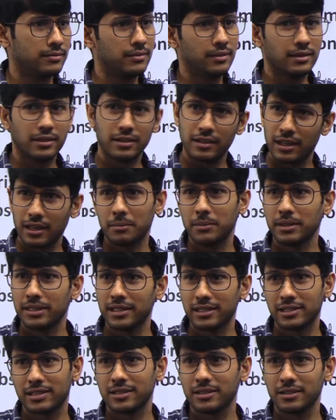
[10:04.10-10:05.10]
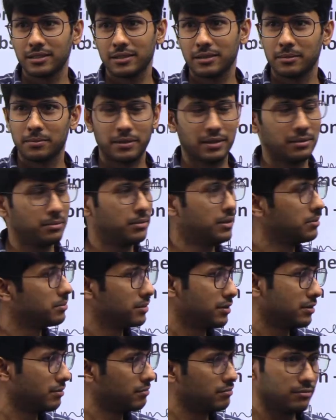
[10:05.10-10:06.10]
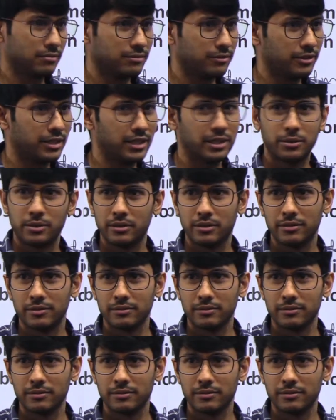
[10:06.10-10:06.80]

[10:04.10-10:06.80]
Ramakrishna Paramahamsa. Very good.